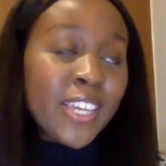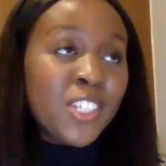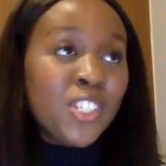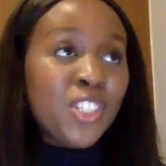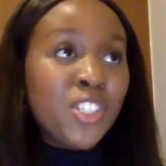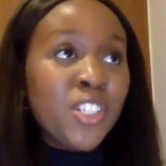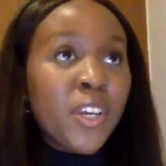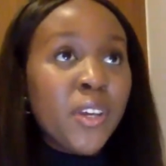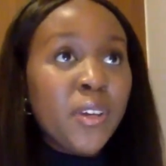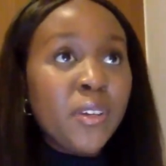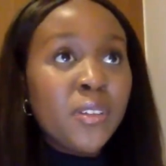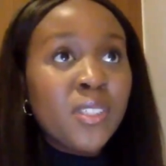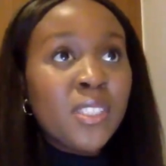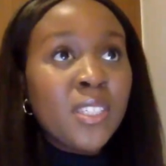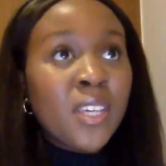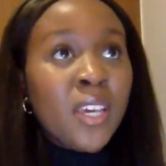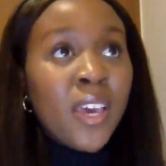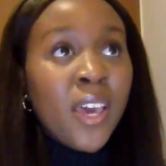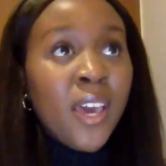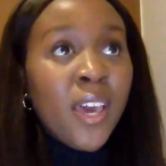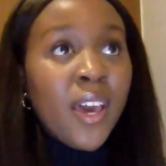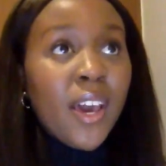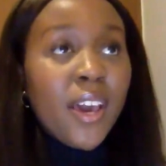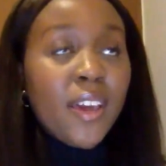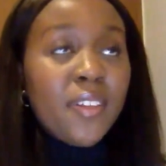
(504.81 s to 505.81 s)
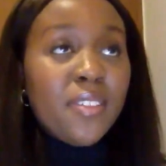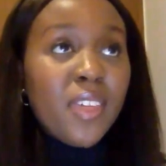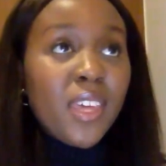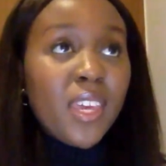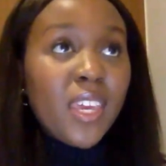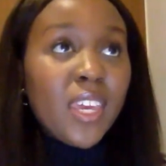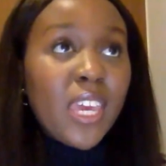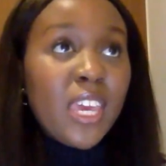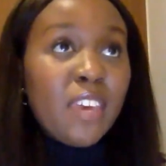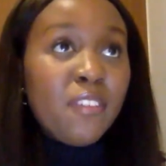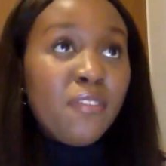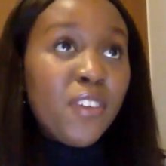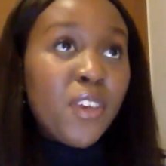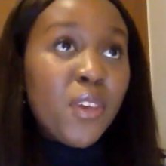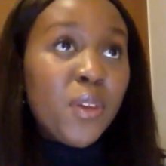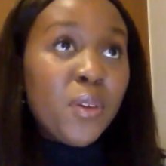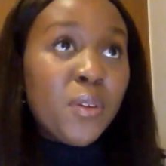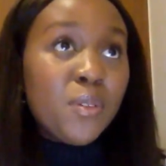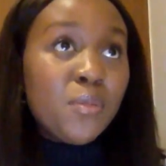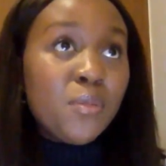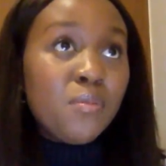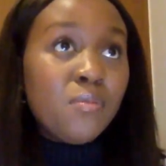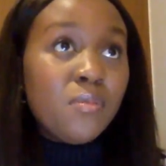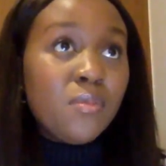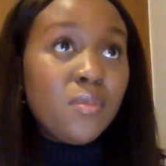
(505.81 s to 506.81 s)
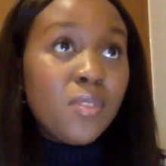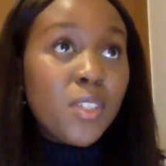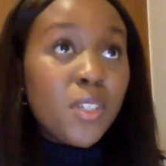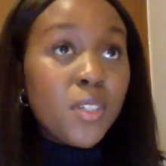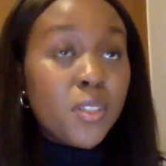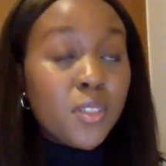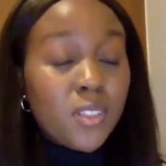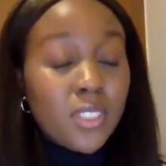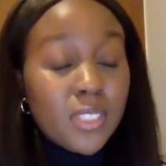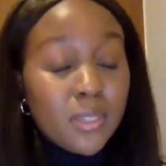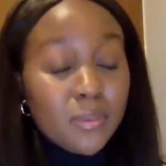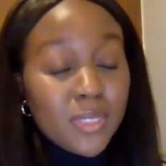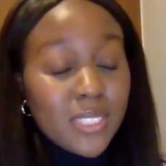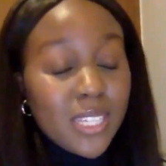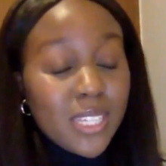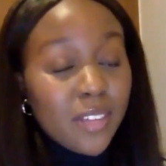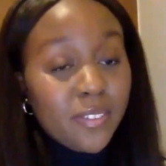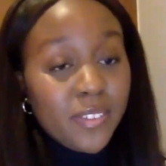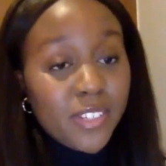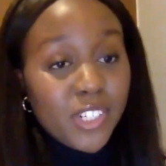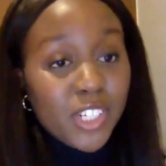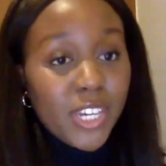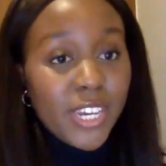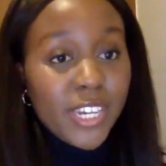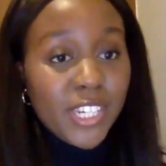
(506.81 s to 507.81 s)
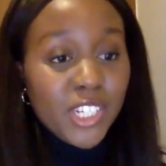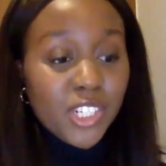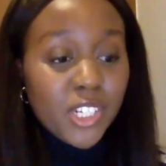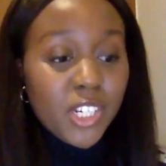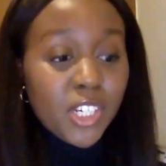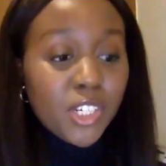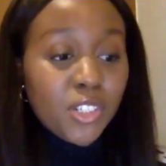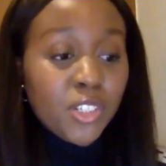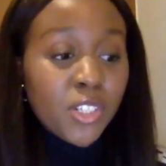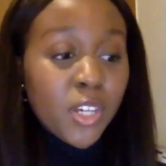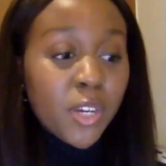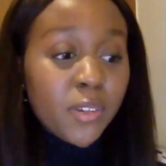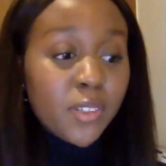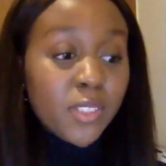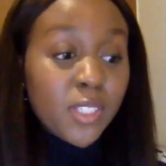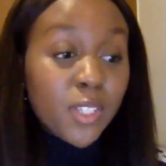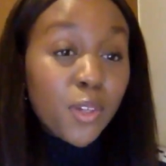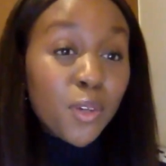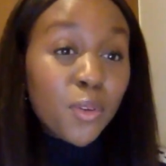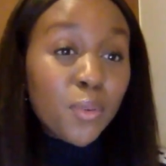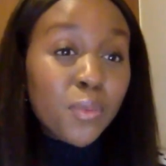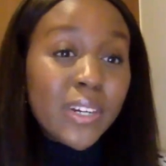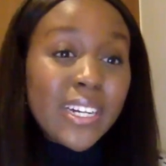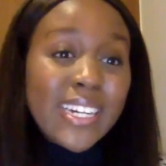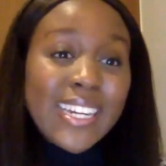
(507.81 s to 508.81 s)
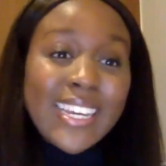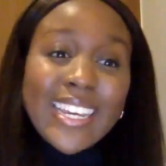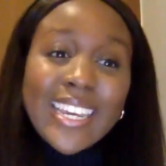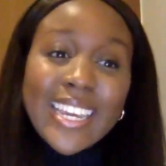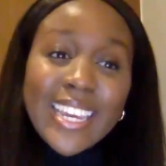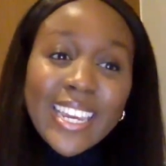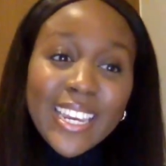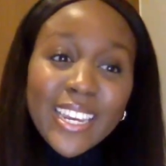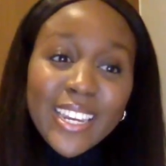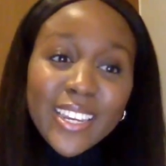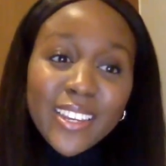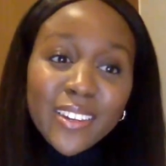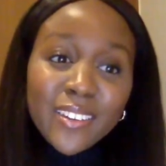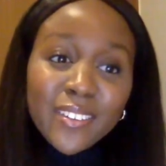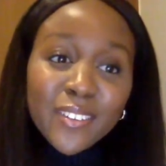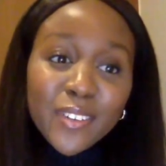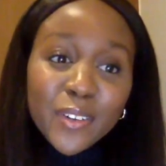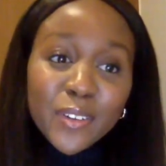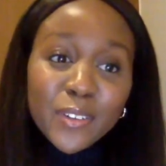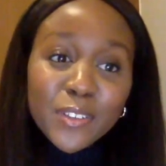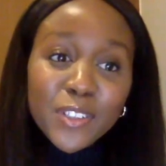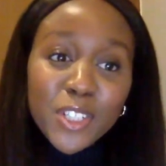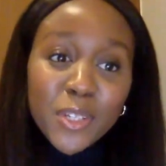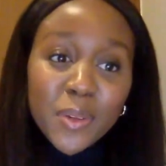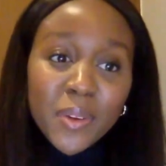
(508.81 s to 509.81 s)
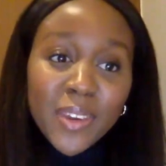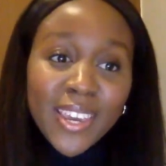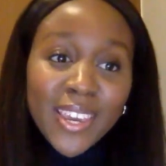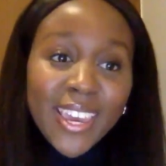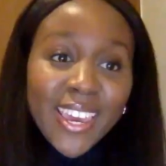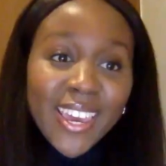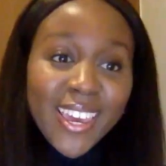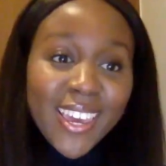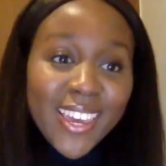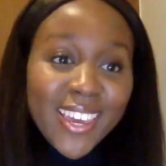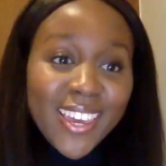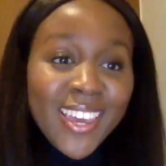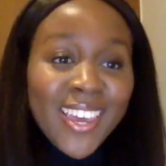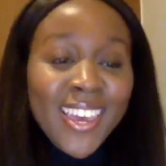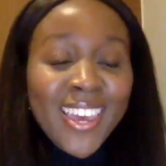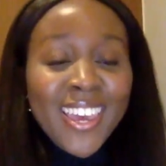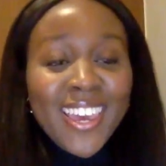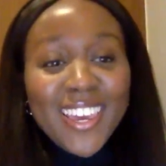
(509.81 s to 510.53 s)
It shows, I think, if you do some self-education, it shows that you're really keen on doing it.